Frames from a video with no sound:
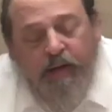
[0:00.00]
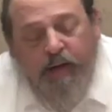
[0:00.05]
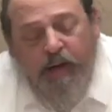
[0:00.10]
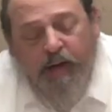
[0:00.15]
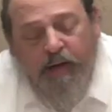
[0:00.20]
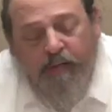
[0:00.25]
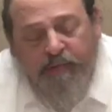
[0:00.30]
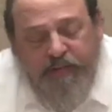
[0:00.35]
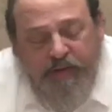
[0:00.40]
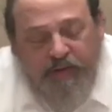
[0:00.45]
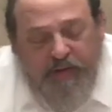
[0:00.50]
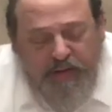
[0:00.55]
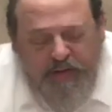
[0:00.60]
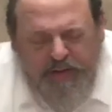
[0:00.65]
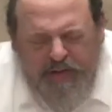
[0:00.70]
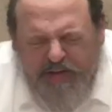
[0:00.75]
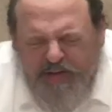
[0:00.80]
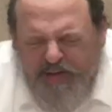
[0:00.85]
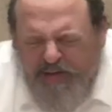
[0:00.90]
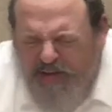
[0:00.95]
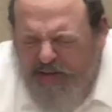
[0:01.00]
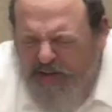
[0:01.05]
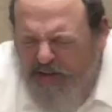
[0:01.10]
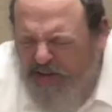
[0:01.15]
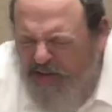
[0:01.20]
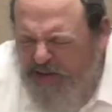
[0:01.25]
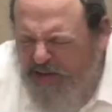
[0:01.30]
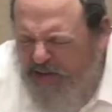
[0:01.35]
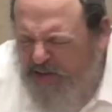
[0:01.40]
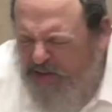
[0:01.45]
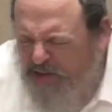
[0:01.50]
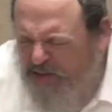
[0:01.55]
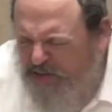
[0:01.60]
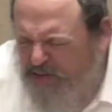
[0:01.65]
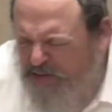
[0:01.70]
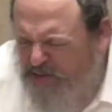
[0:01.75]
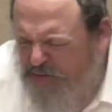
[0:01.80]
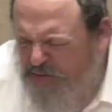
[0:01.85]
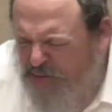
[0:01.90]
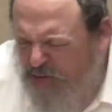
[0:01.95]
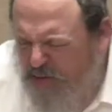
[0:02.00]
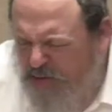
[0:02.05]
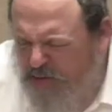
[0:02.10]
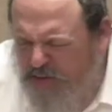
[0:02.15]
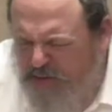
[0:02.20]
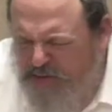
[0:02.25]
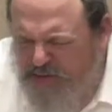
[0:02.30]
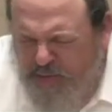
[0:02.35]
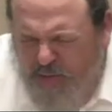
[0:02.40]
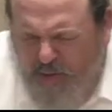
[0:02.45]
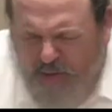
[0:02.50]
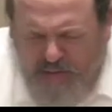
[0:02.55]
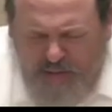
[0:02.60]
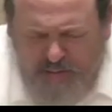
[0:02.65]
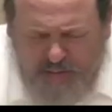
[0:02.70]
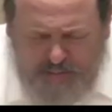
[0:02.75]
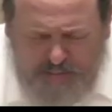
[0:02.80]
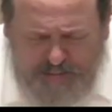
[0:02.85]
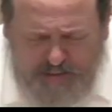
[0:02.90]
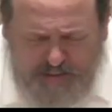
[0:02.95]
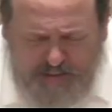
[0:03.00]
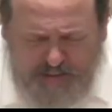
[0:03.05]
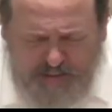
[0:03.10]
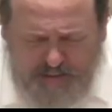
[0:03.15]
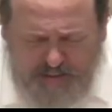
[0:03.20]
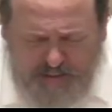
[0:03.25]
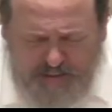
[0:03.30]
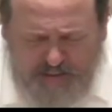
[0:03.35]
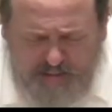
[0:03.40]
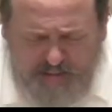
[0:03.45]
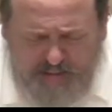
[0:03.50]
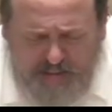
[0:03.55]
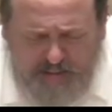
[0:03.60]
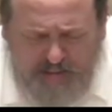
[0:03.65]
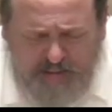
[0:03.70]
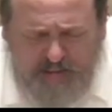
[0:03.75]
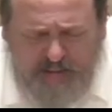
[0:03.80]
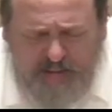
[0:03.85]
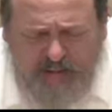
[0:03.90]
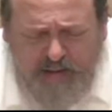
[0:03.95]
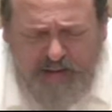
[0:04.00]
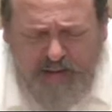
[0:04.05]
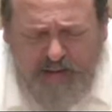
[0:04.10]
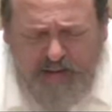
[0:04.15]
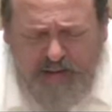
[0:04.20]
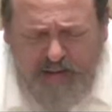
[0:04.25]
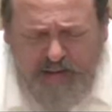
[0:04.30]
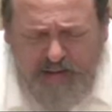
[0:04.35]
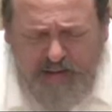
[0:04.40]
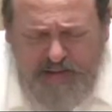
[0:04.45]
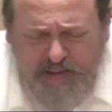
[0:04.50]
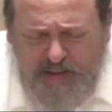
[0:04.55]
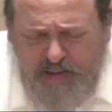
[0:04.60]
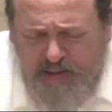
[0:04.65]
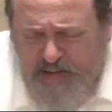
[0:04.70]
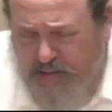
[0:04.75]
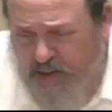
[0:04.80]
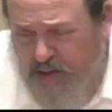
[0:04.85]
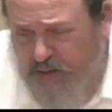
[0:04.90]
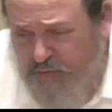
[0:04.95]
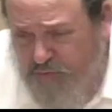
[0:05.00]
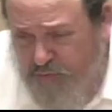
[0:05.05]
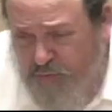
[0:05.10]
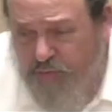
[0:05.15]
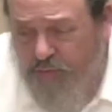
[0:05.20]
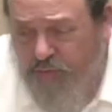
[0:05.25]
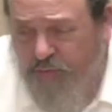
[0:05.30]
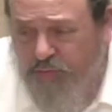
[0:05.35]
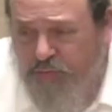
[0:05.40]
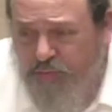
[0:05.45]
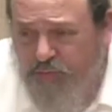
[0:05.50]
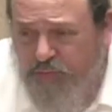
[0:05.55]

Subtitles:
often is a stronger opinion. And he's saying it's not true.